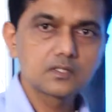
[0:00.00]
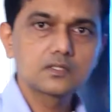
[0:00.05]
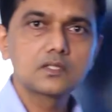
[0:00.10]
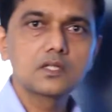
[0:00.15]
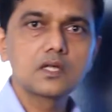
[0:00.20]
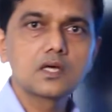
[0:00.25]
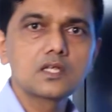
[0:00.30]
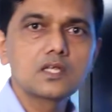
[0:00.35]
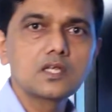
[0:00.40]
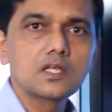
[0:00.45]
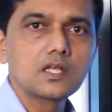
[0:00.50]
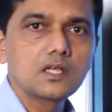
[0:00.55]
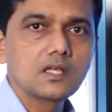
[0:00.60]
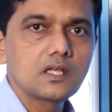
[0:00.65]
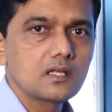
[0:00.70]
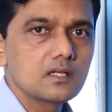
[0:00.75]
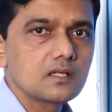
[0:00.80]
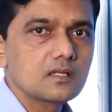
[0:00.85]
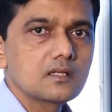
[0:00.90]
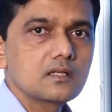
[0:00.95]

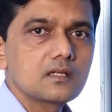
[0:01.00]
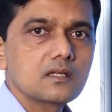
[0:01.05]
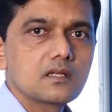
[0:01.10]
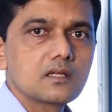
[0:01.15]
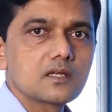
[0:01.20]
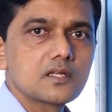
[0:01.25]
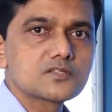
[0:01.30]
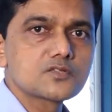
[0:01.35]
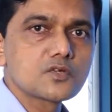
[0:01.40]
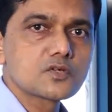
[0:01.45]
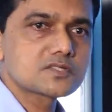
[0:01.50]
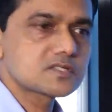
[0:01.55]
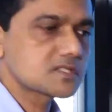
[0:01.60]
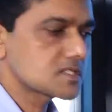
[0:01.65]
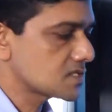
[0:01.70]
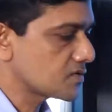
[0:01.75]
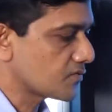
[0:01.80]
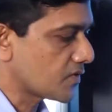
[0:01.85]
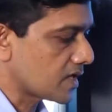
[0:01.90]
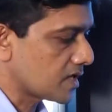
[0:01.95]
The
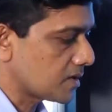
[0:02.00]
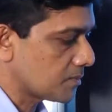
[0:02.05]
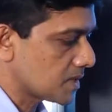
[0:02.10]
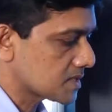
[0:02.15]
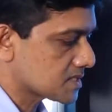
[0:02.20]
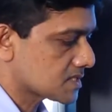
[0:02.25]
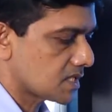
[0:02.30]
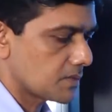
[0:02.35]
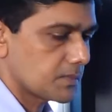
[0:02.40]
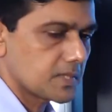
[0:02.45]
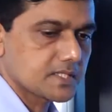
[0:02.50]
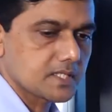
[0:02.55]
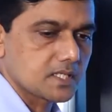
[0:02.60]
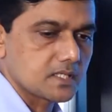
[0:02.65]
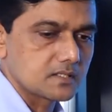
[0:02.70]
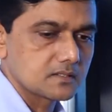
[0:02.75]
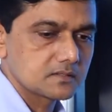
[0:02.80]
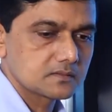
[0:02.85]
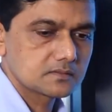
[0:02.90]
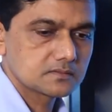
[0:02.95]
resources is very much
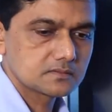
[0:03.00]
limited,